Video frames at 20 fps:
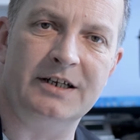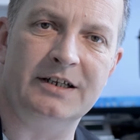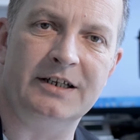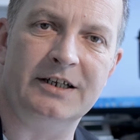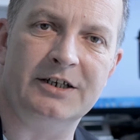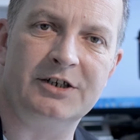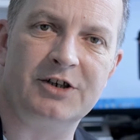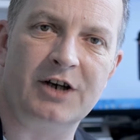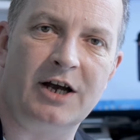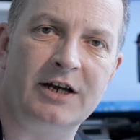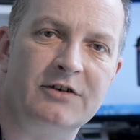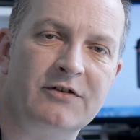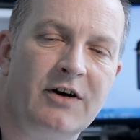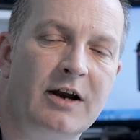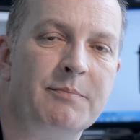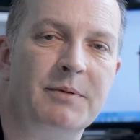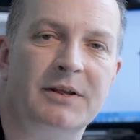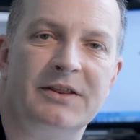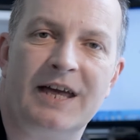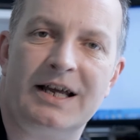in the exchange
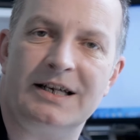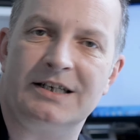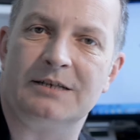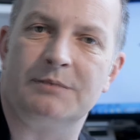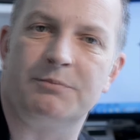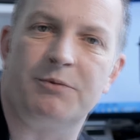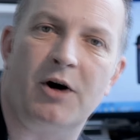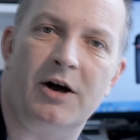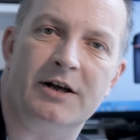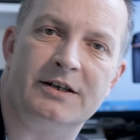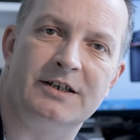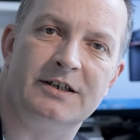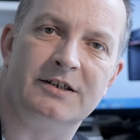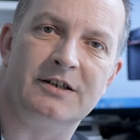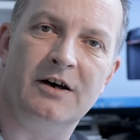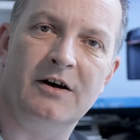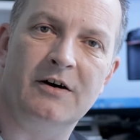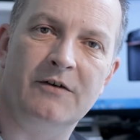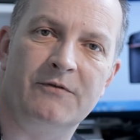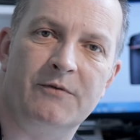rate, but that's the prices
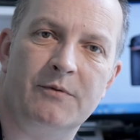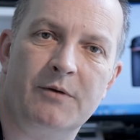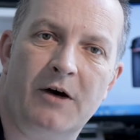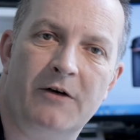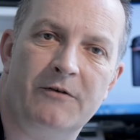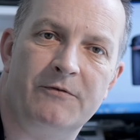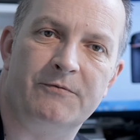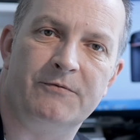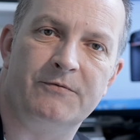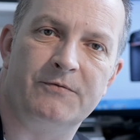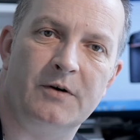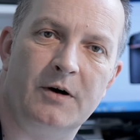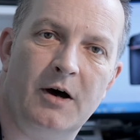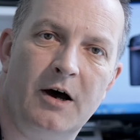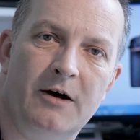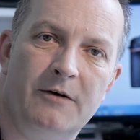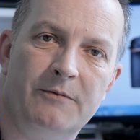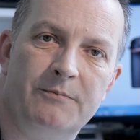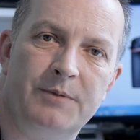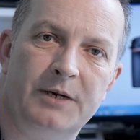that have
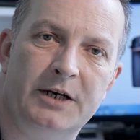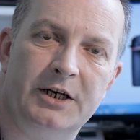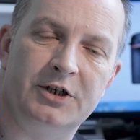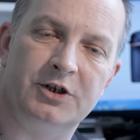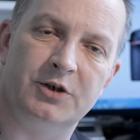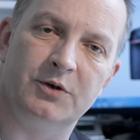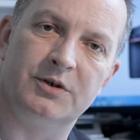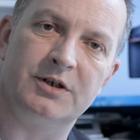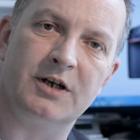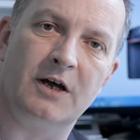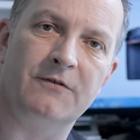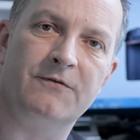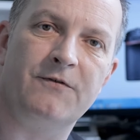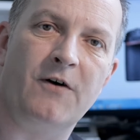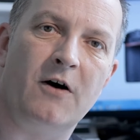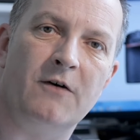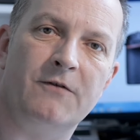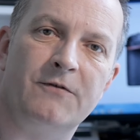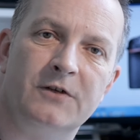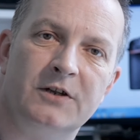been issued so
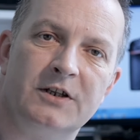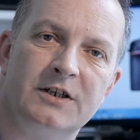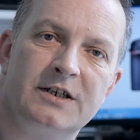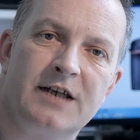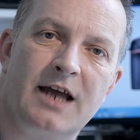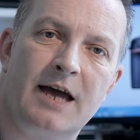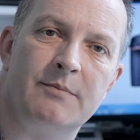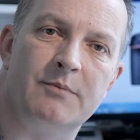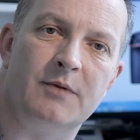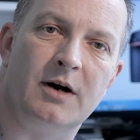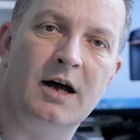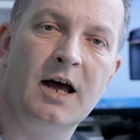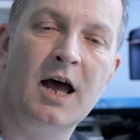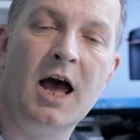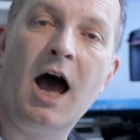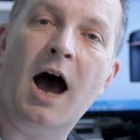far for this camera.